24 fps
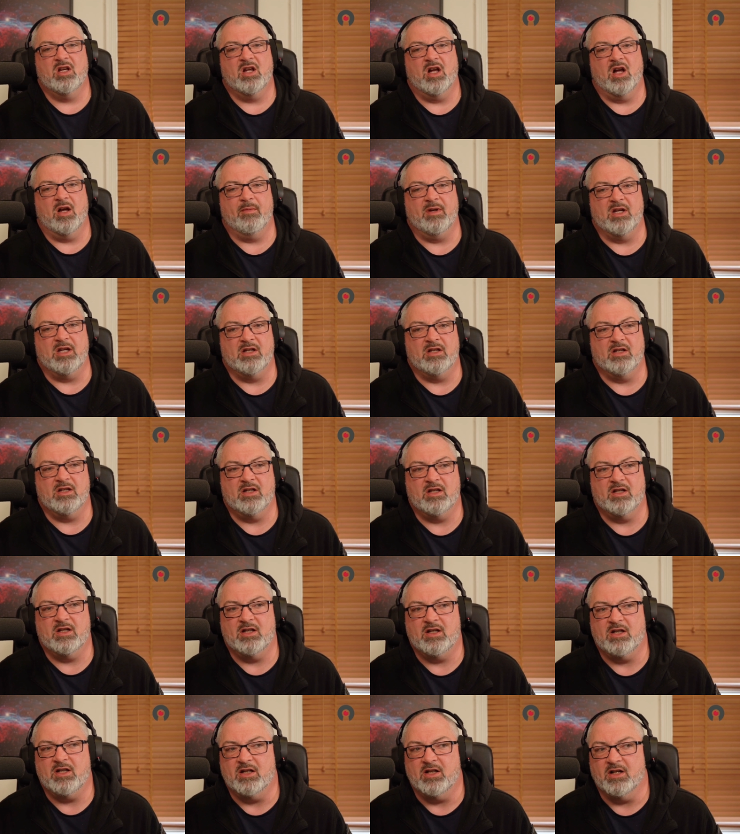I mean,
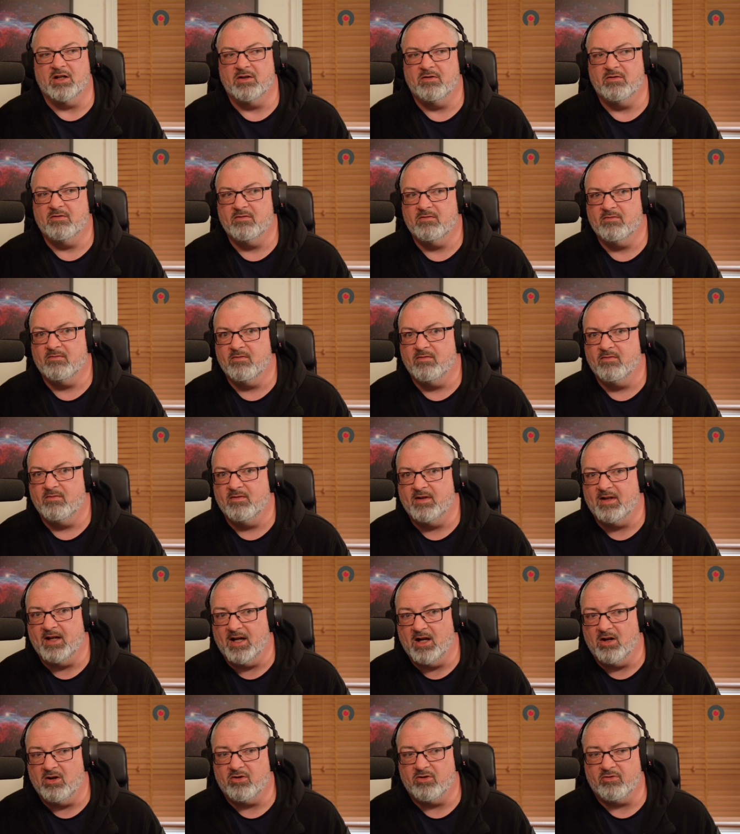you know,
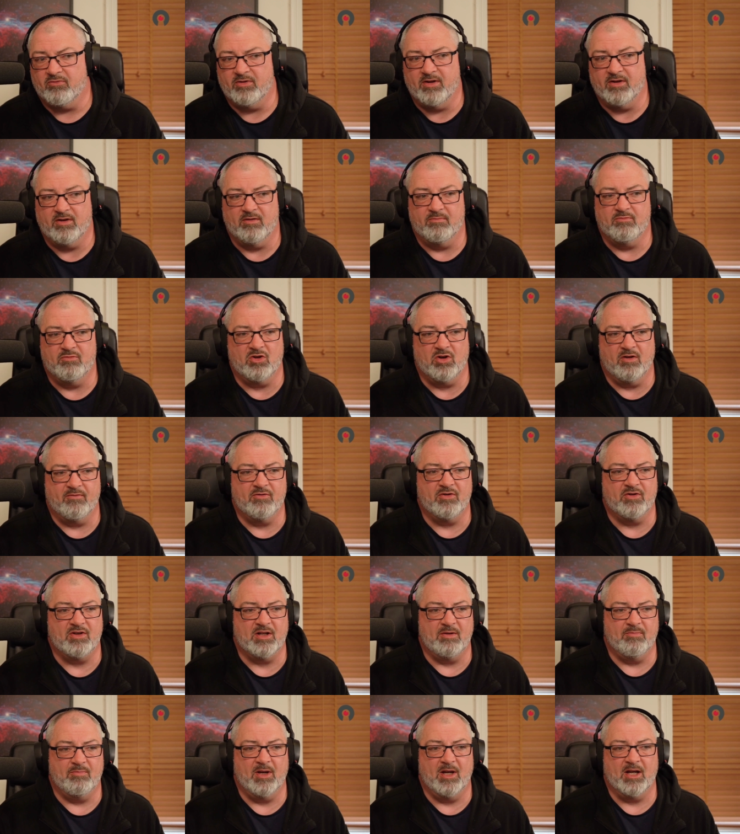the algorithm's
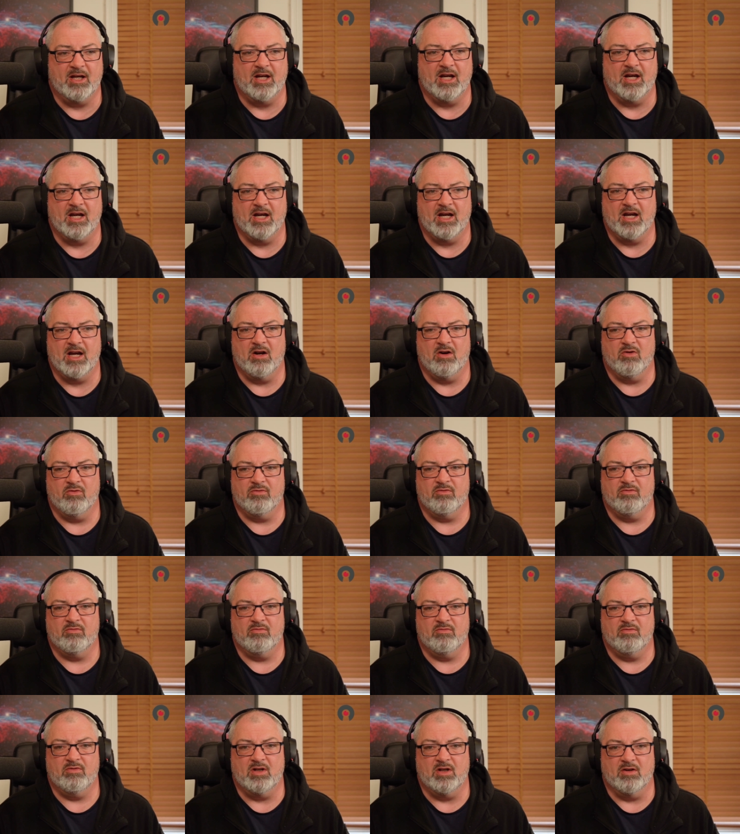obviously picking out,
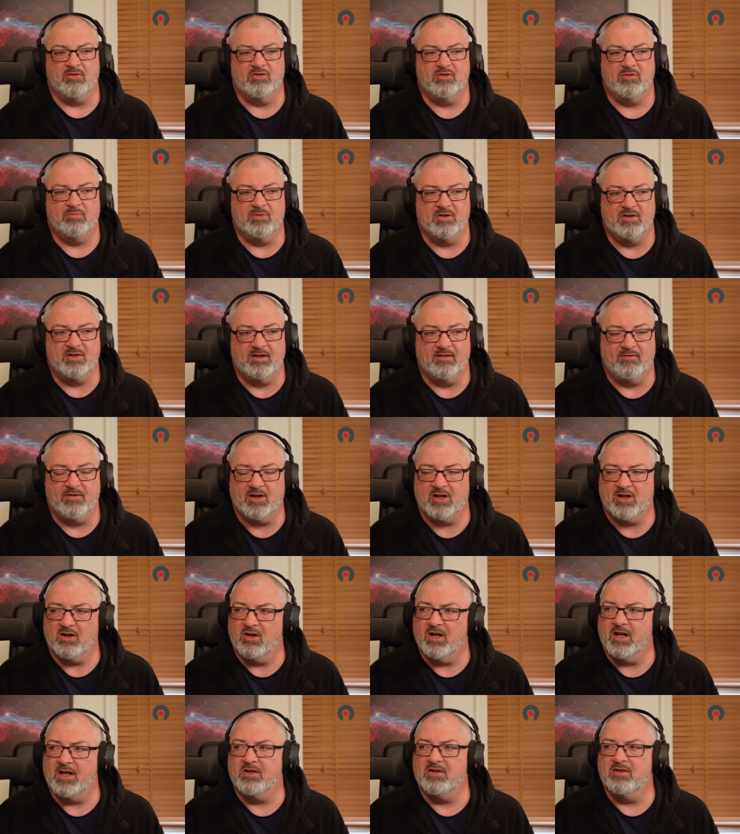you know, specific
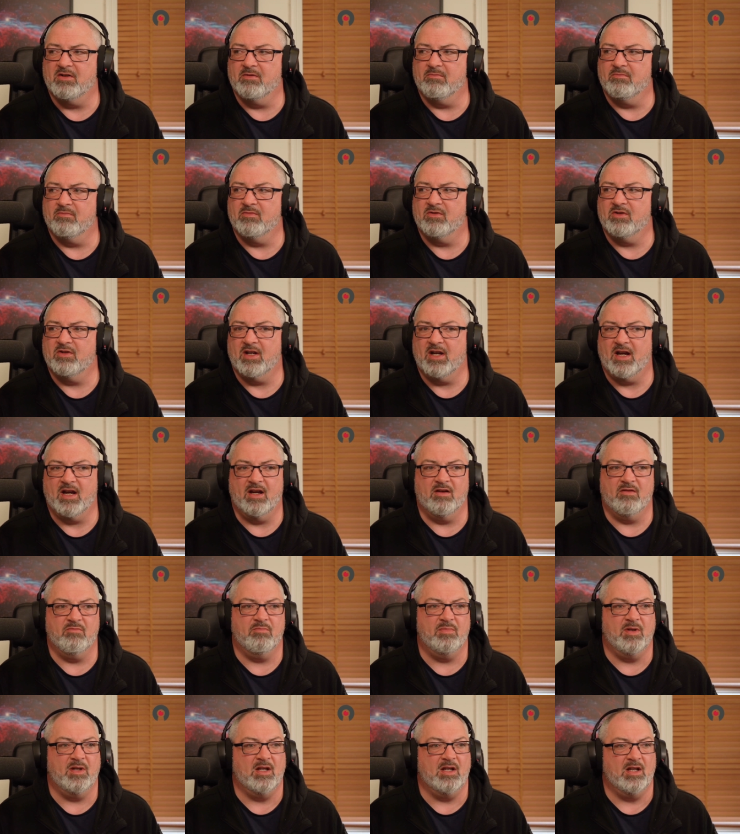items
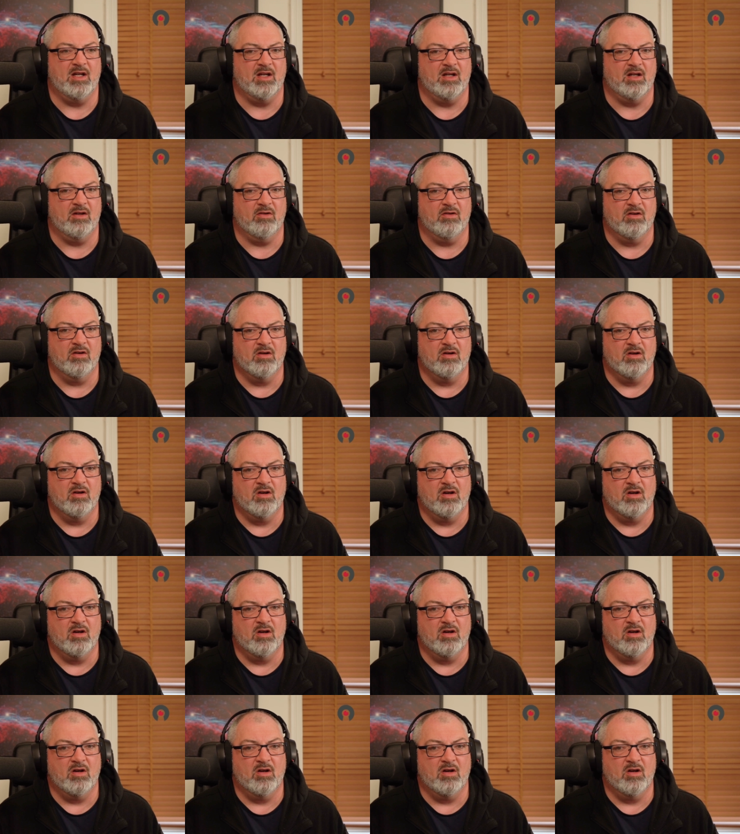and being...